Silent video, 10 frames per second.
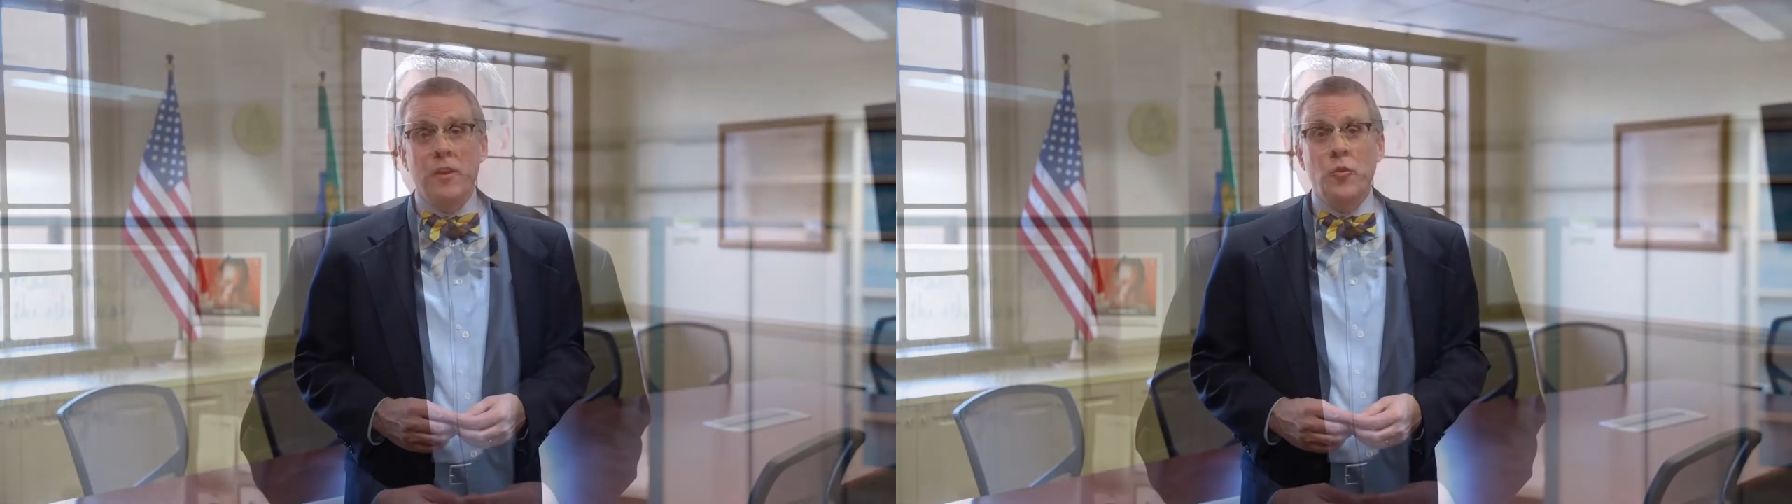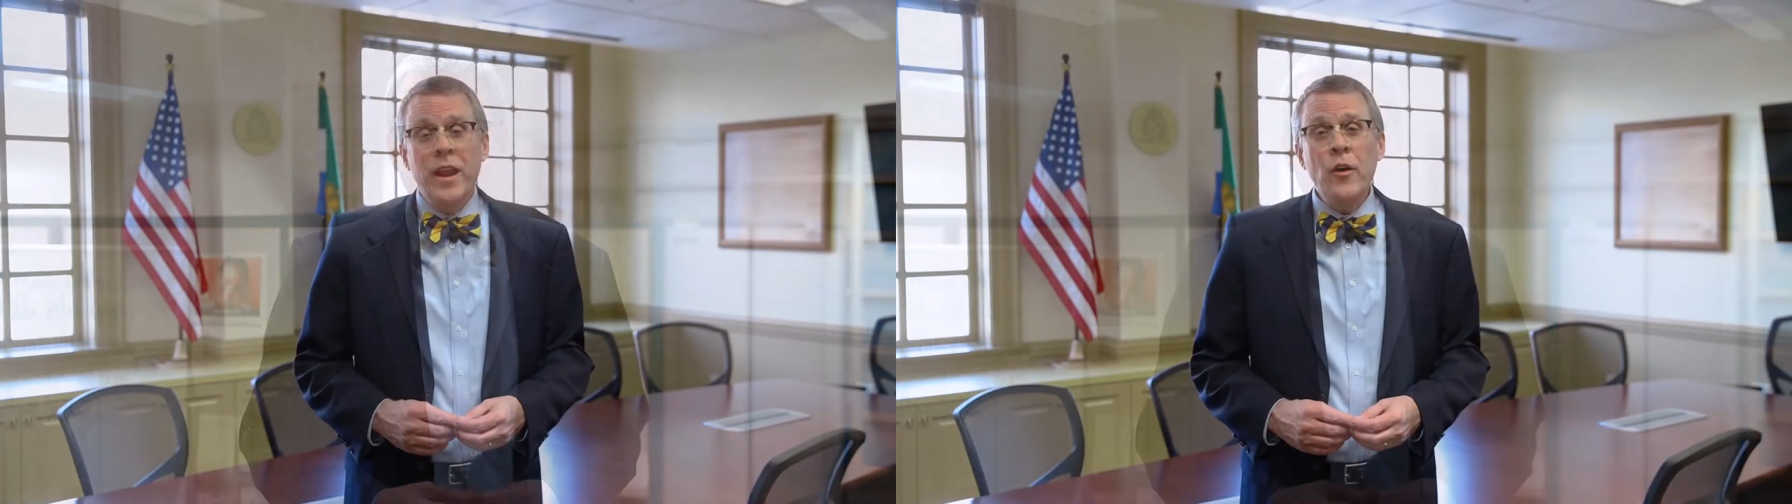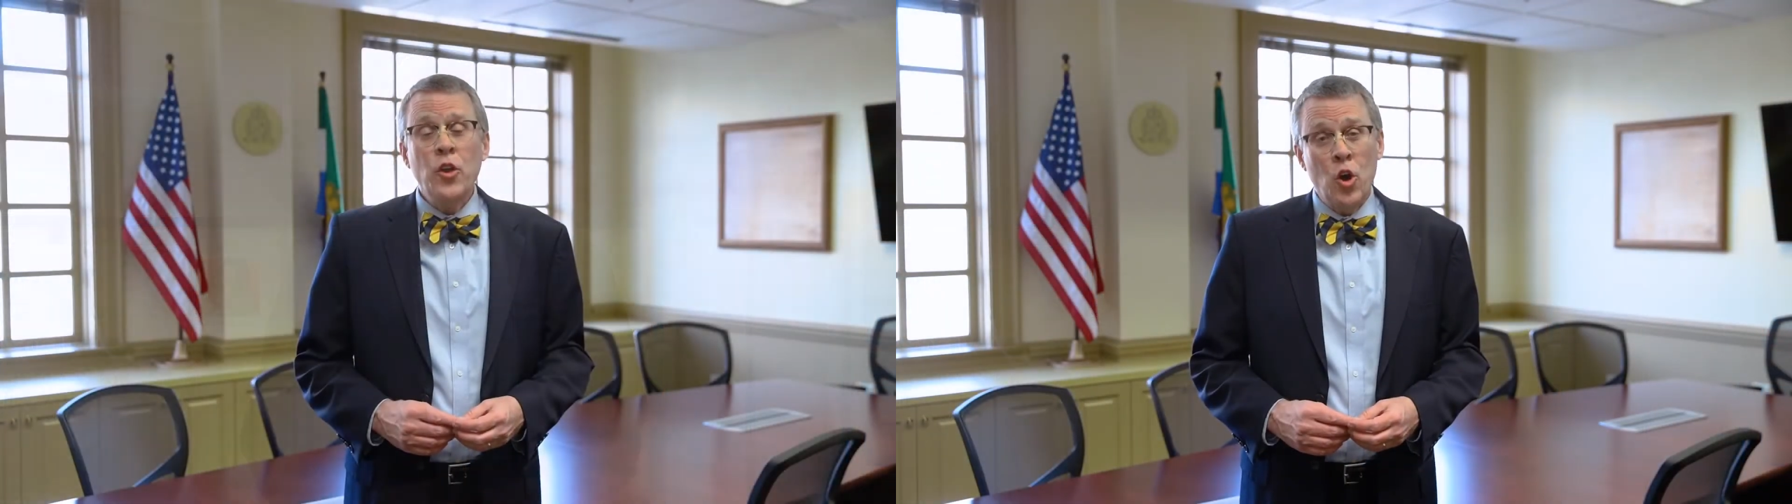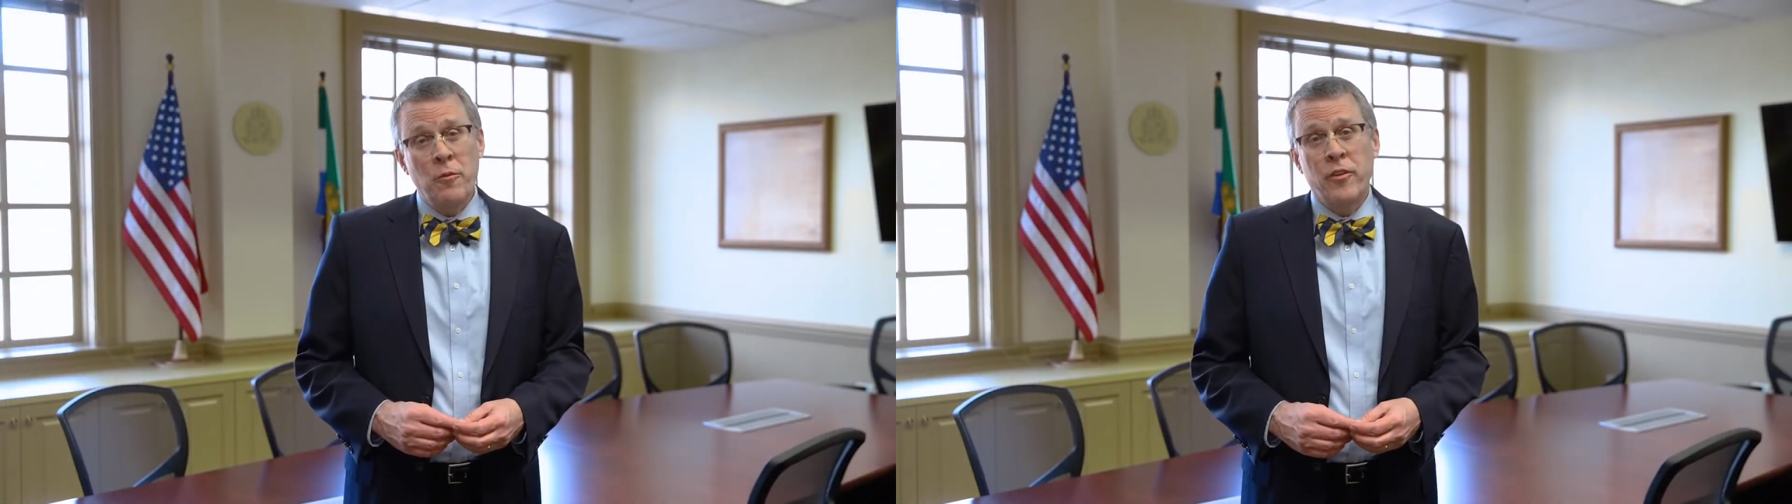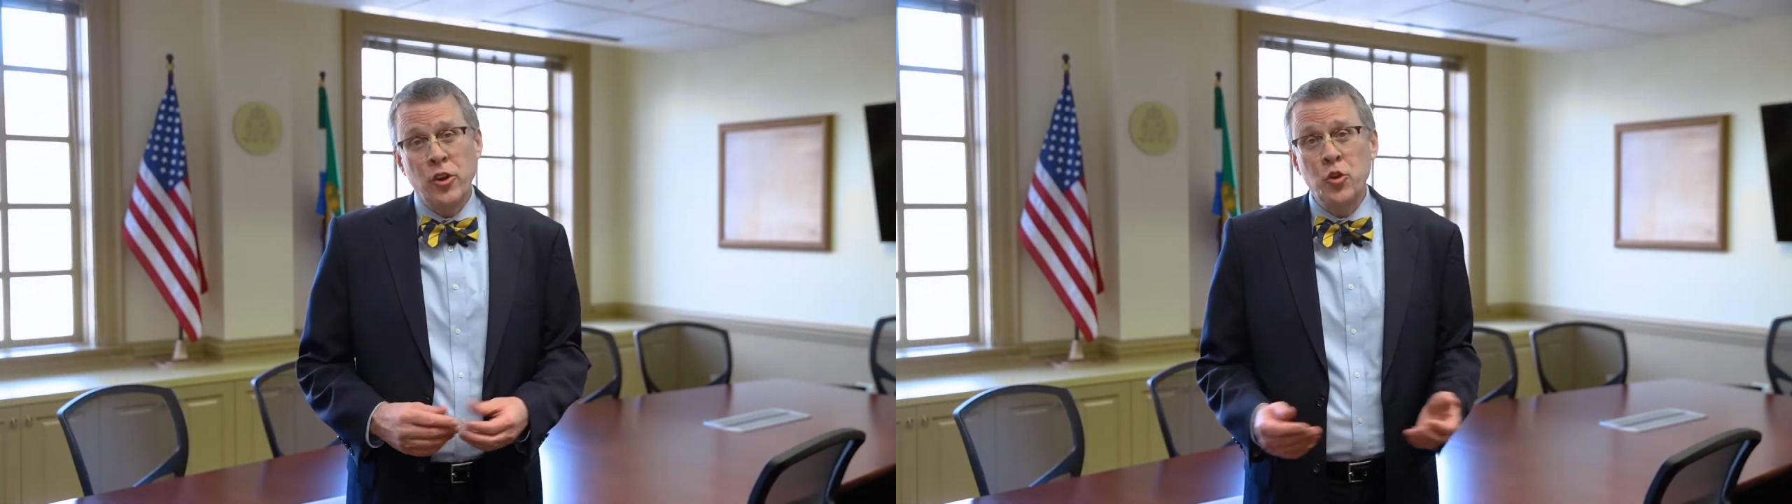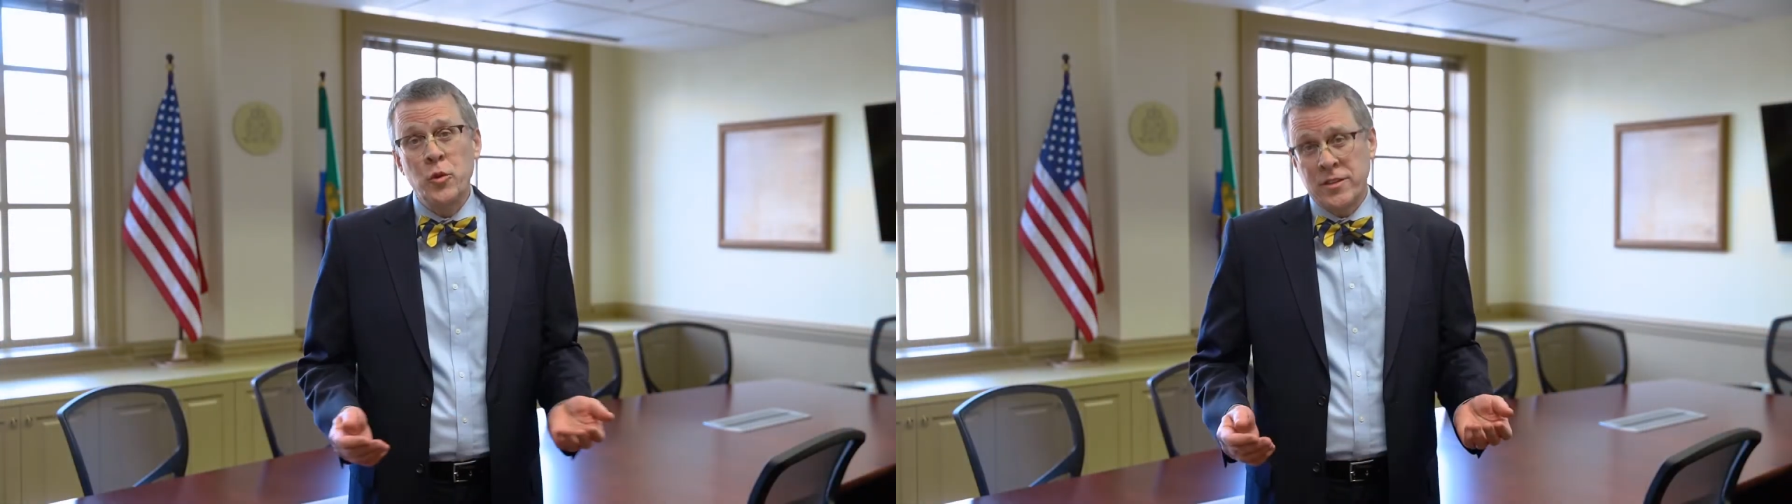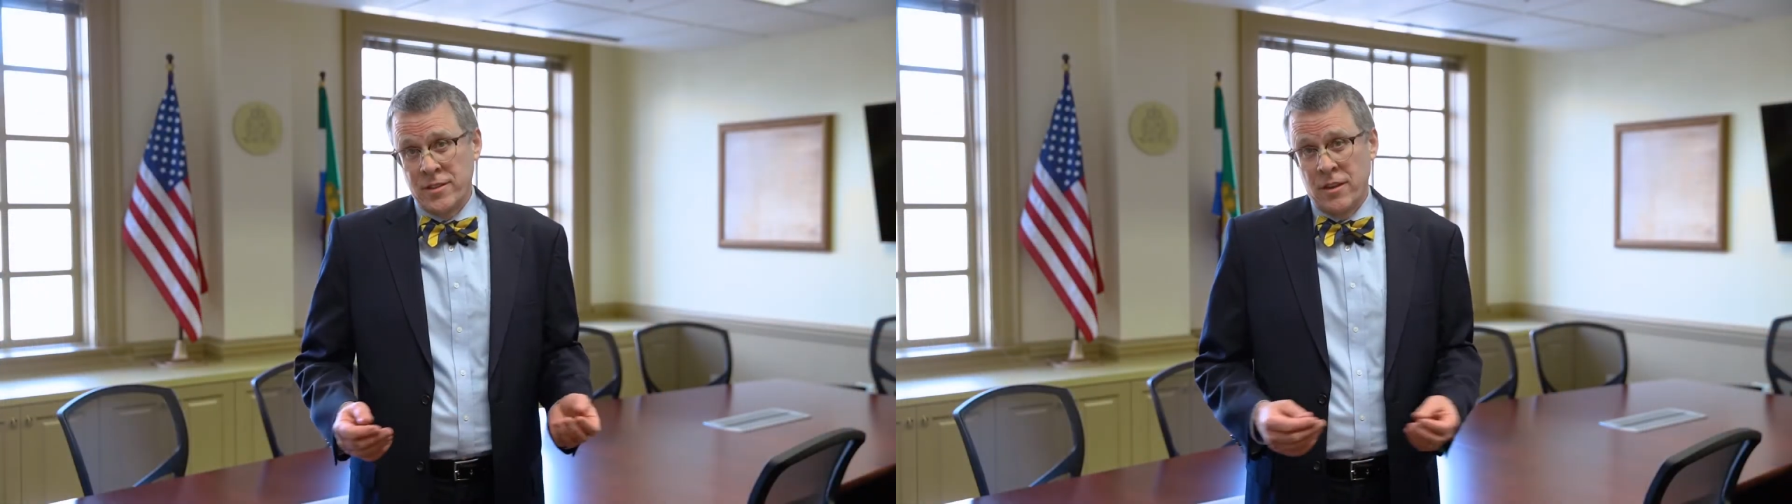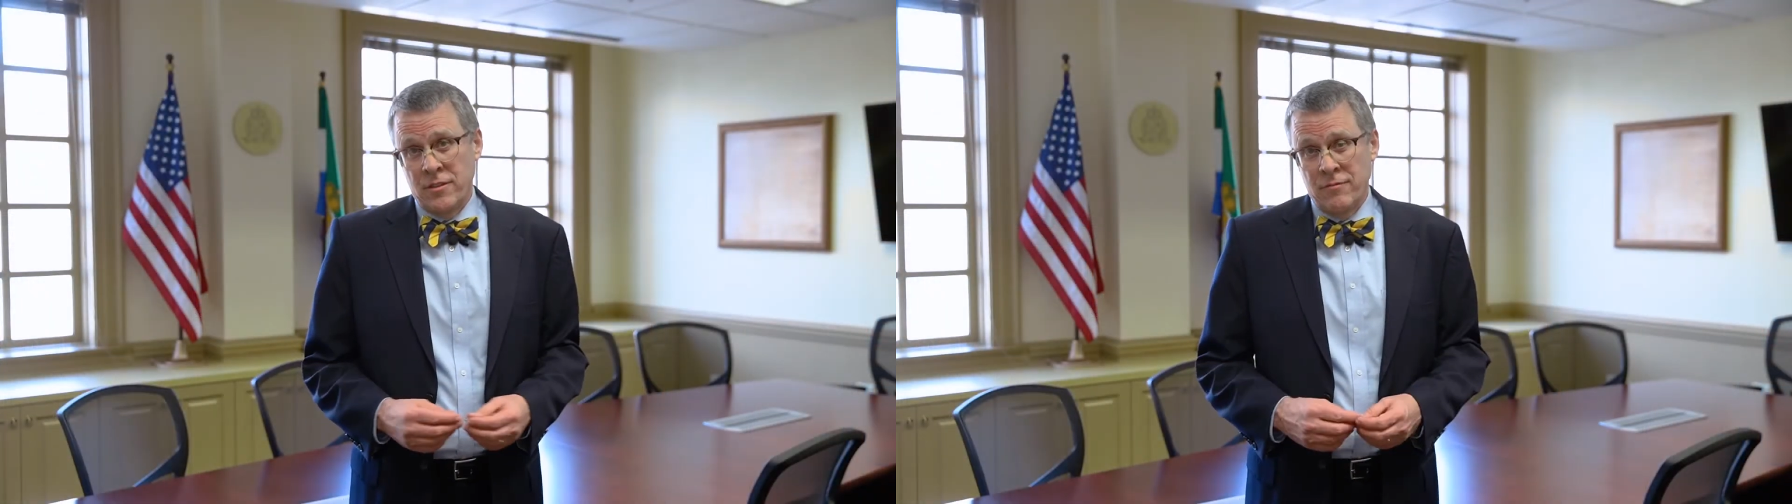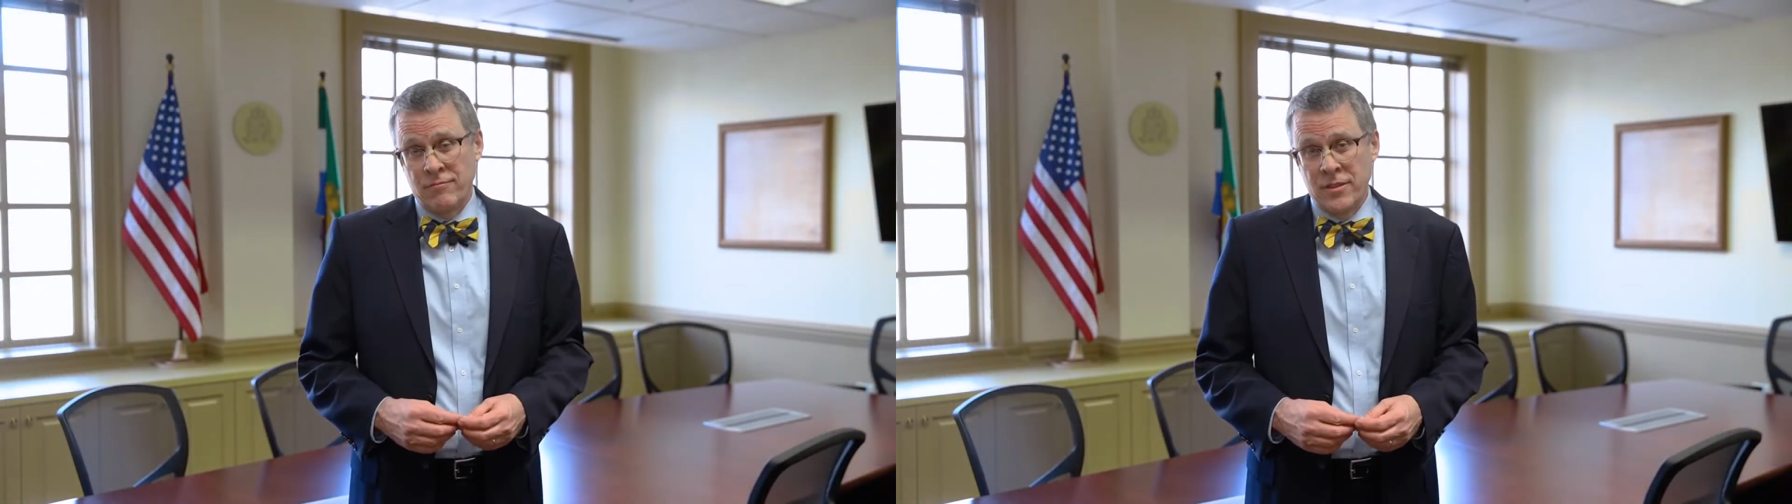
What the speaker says: We're now in the home of our newest center,